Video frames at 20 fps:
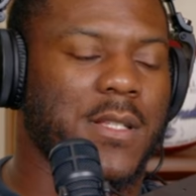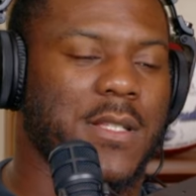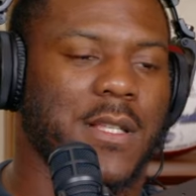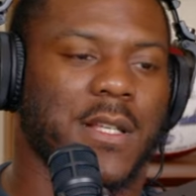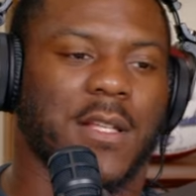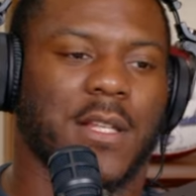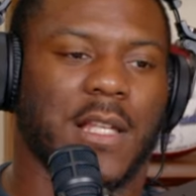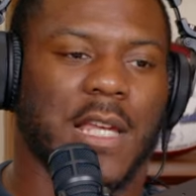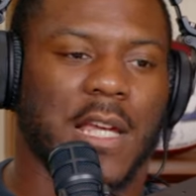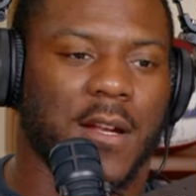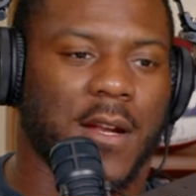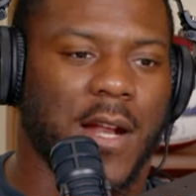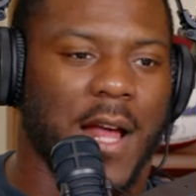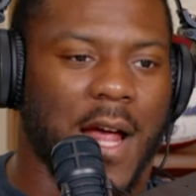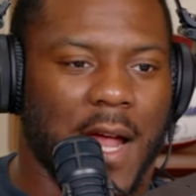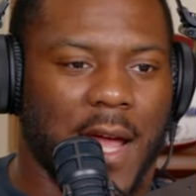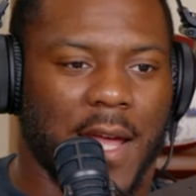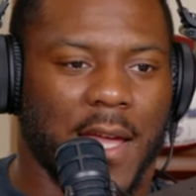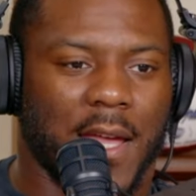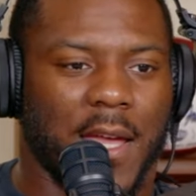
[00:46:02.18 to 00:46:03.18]
the leader that
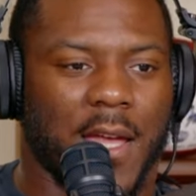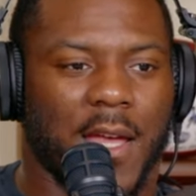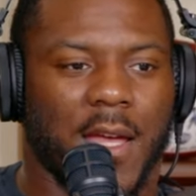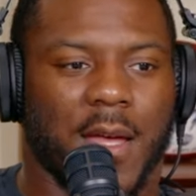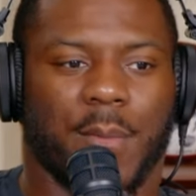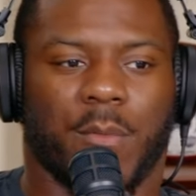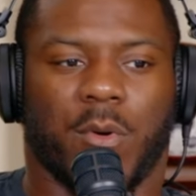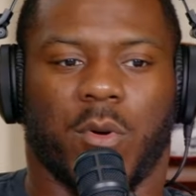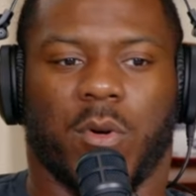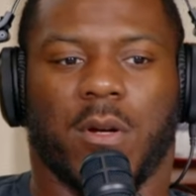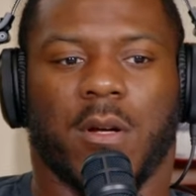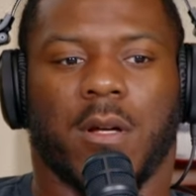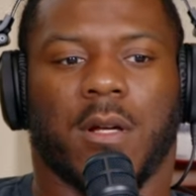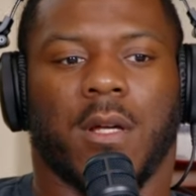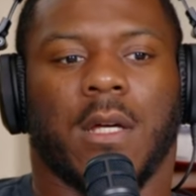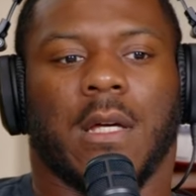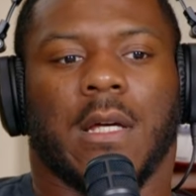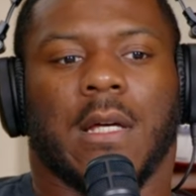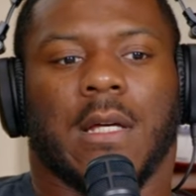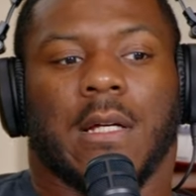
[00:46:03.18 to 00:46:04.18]
I am, or
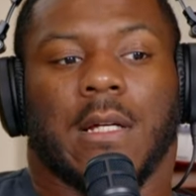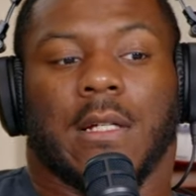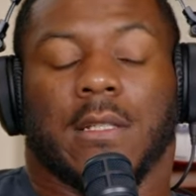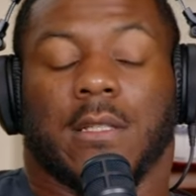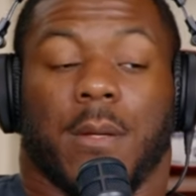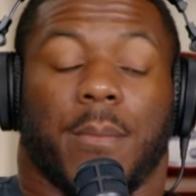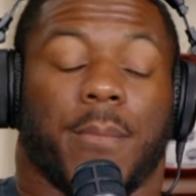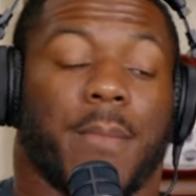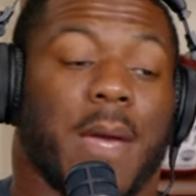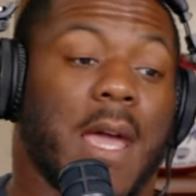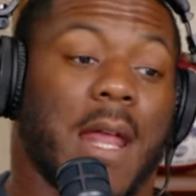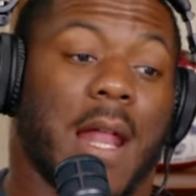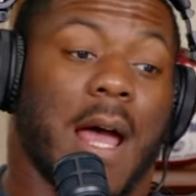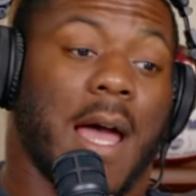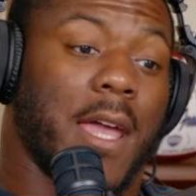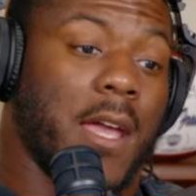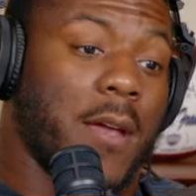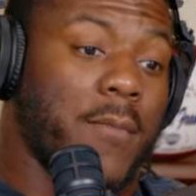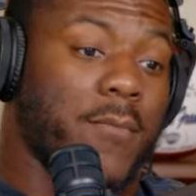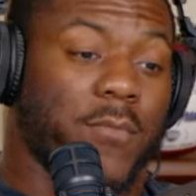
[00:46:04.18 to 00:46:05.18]
the man I
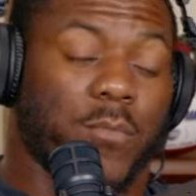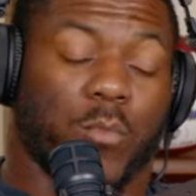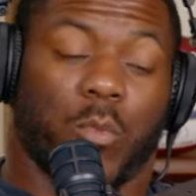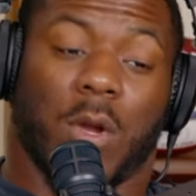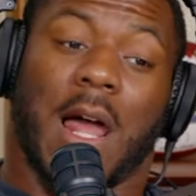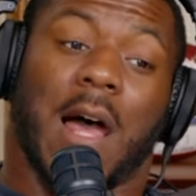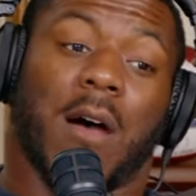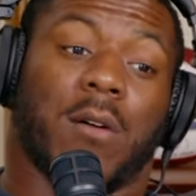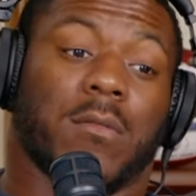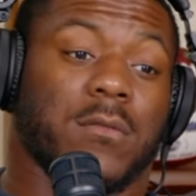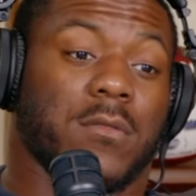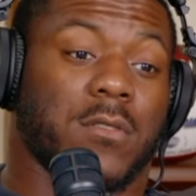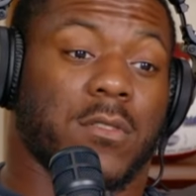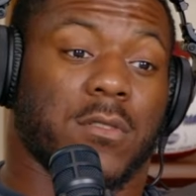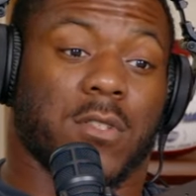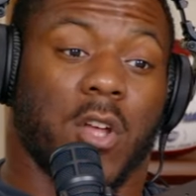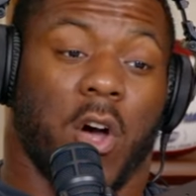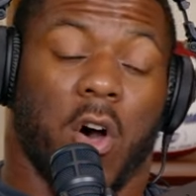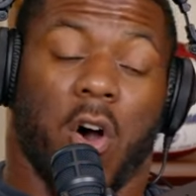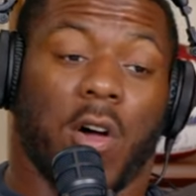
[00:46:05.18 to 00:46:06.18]
am without
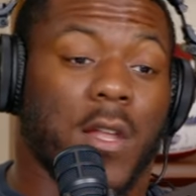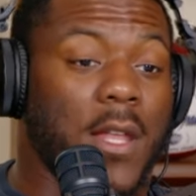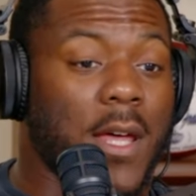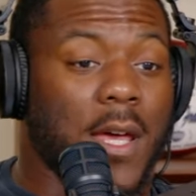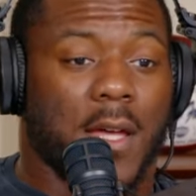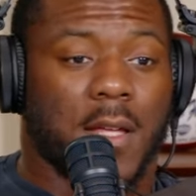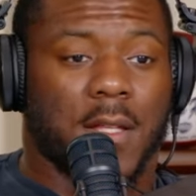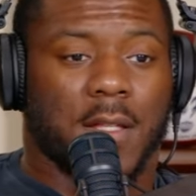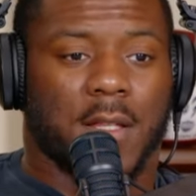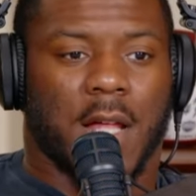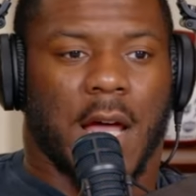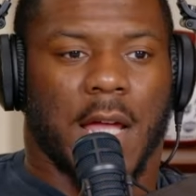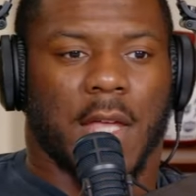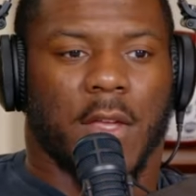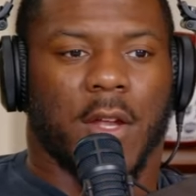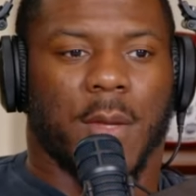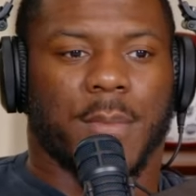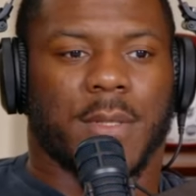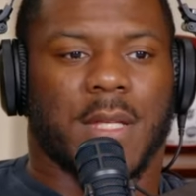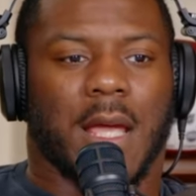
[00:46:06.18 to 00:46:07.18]
all that. Like, you know
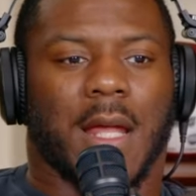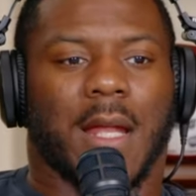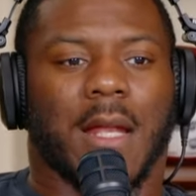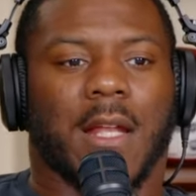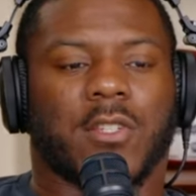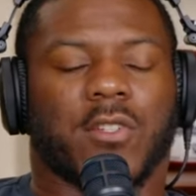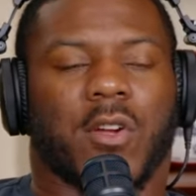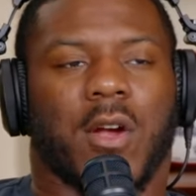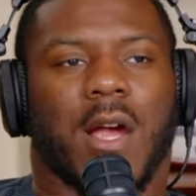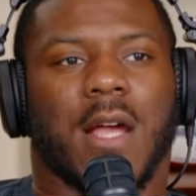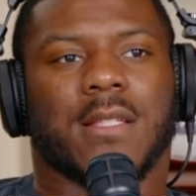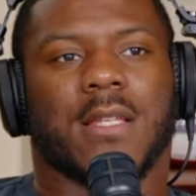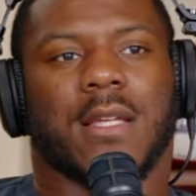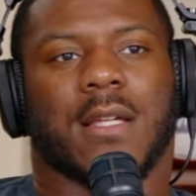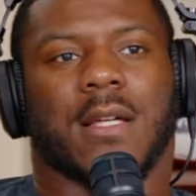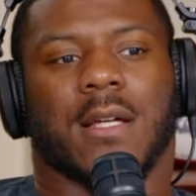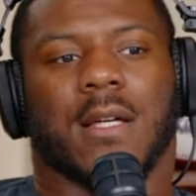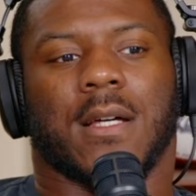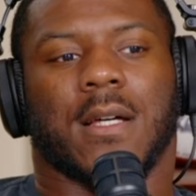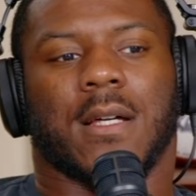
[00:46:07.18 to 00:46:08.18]
what I'm saying? And it's crazy
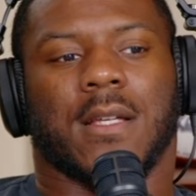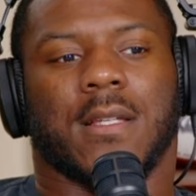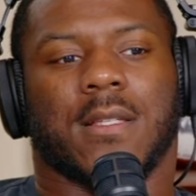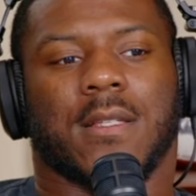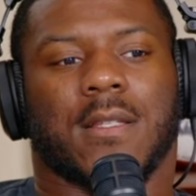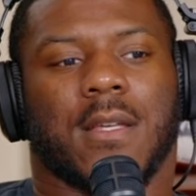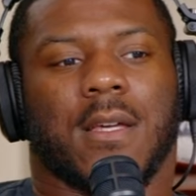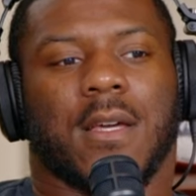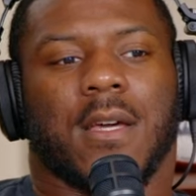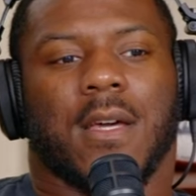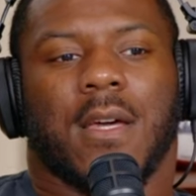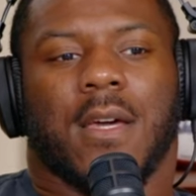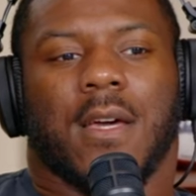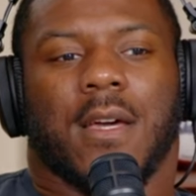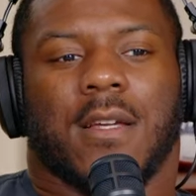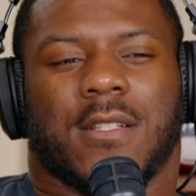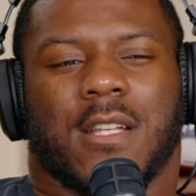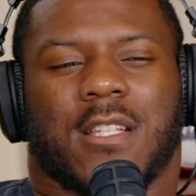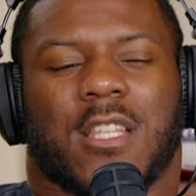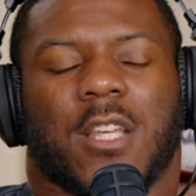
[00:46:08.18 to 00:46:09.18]
because
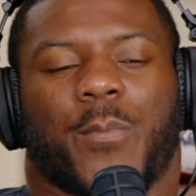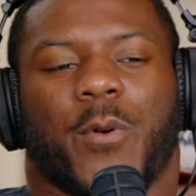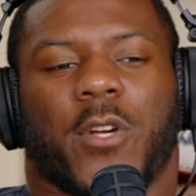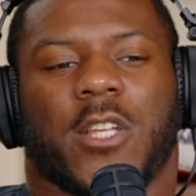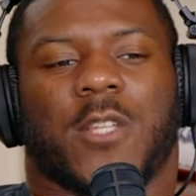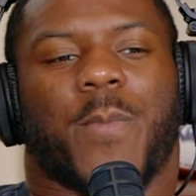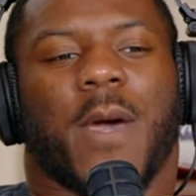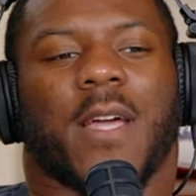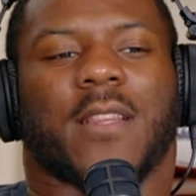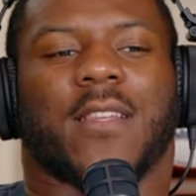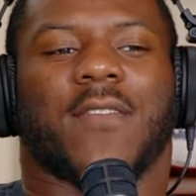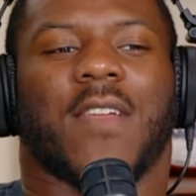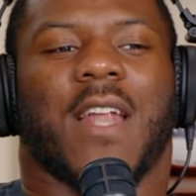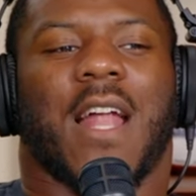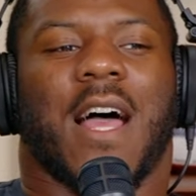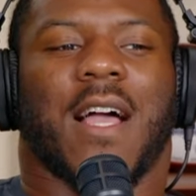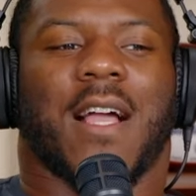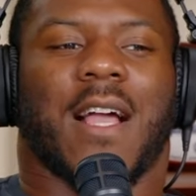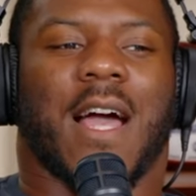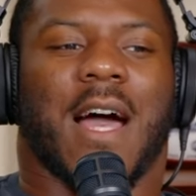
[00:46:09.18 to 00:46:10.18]
just the perspective that
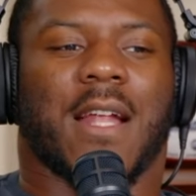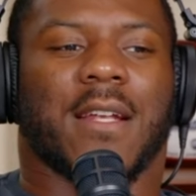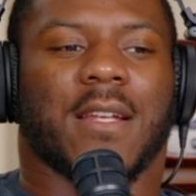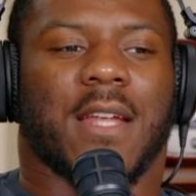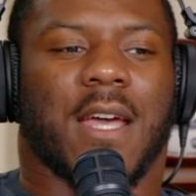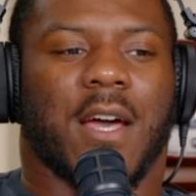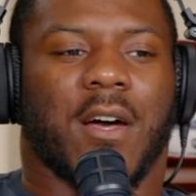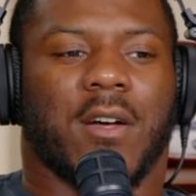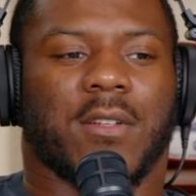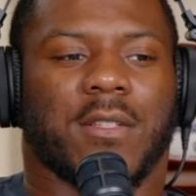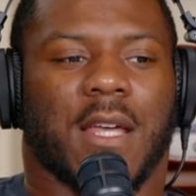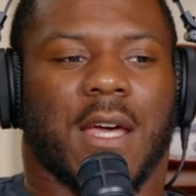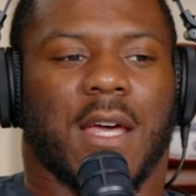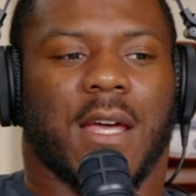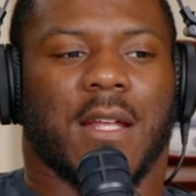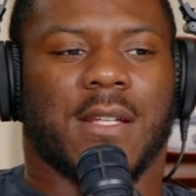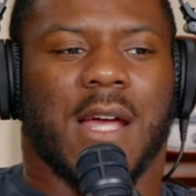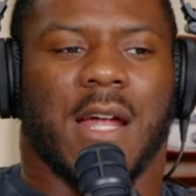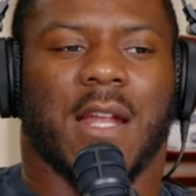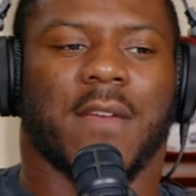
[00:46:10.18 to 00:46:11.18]
I got now,
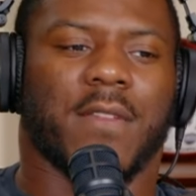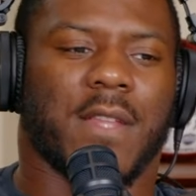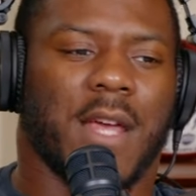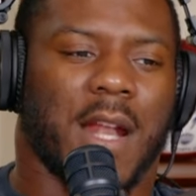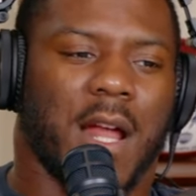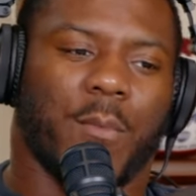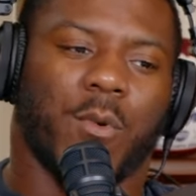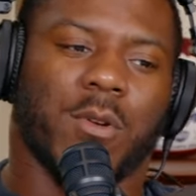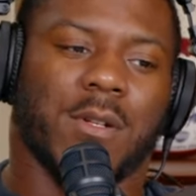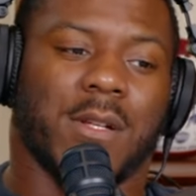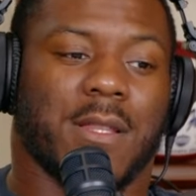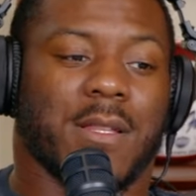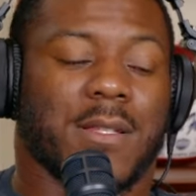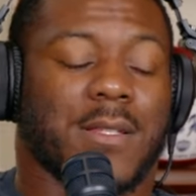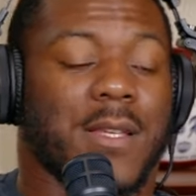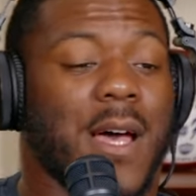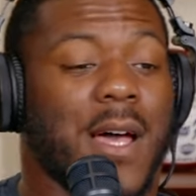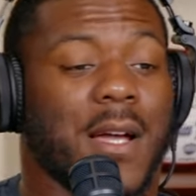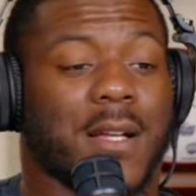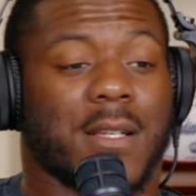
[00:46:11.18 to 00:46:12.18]
that not even that I'm on the other
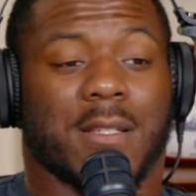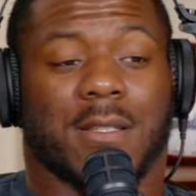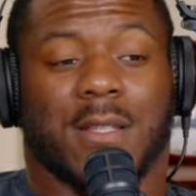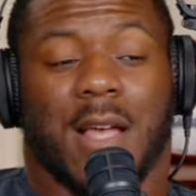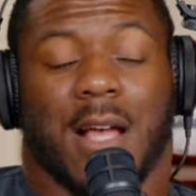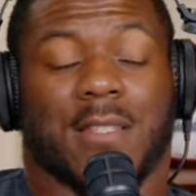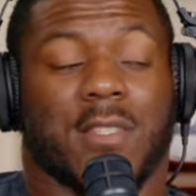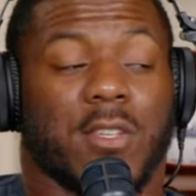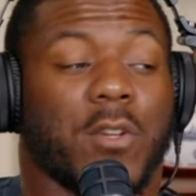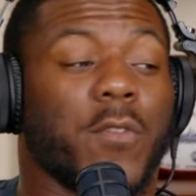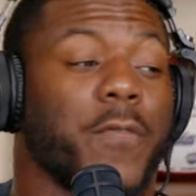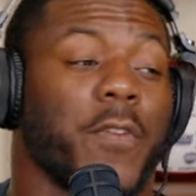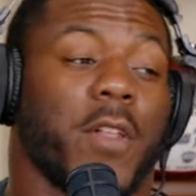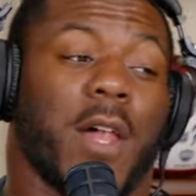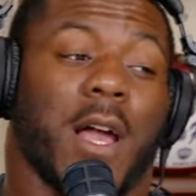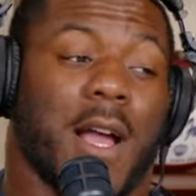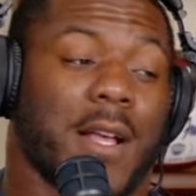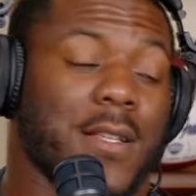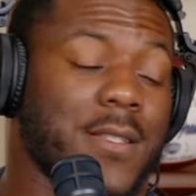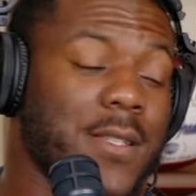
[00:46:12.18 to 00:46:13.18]
side, because I still feel
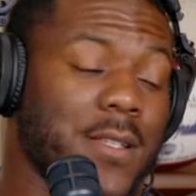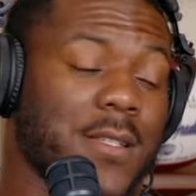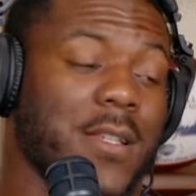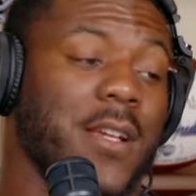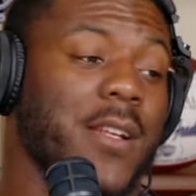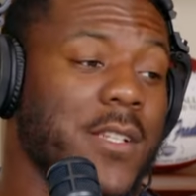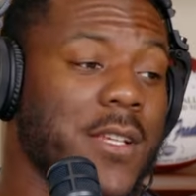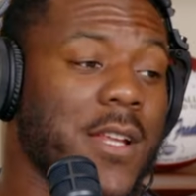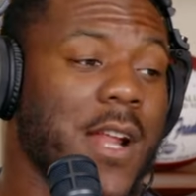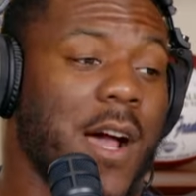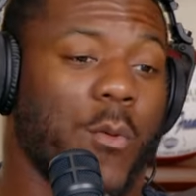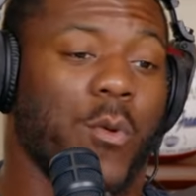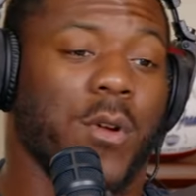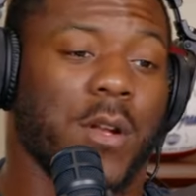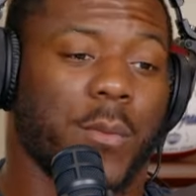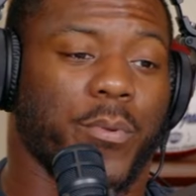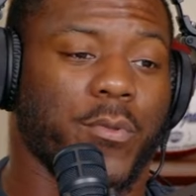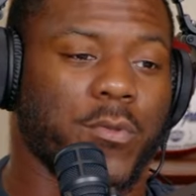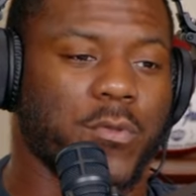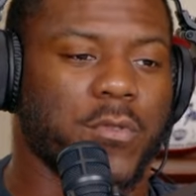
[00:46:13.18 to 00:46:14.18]
like I said a ton of shit I want to
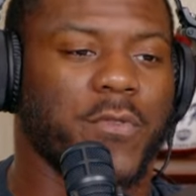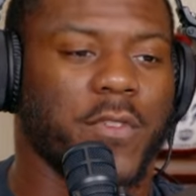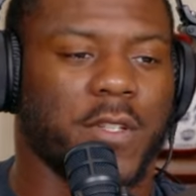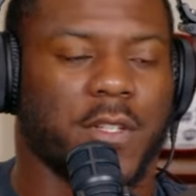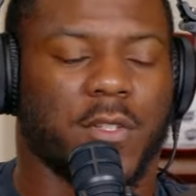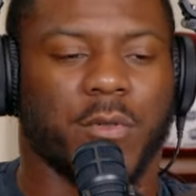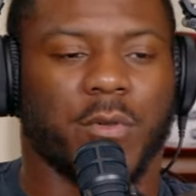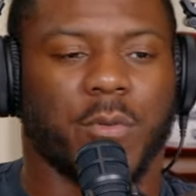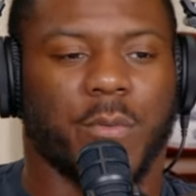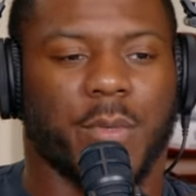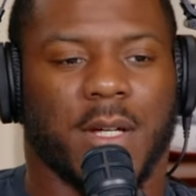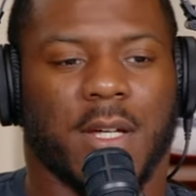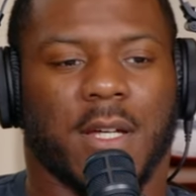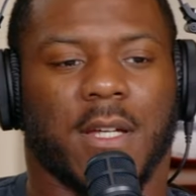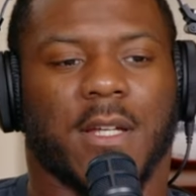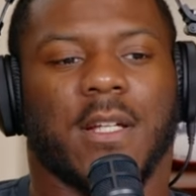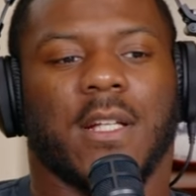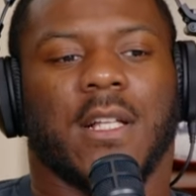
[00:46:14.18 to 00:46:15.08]
prove and do, but